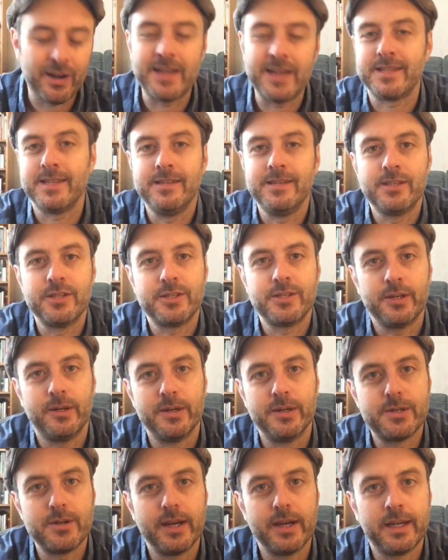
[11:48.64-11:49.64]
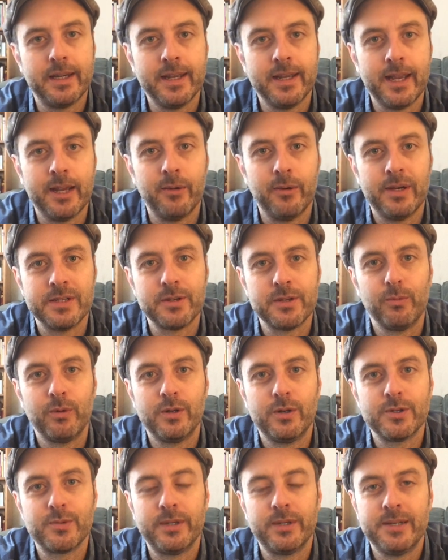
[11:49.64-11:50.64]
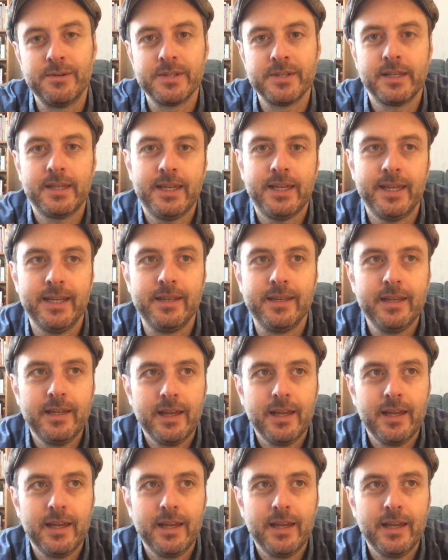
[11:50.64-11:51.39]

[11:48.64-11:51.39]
as into Star Trek now as I was when I was a kid.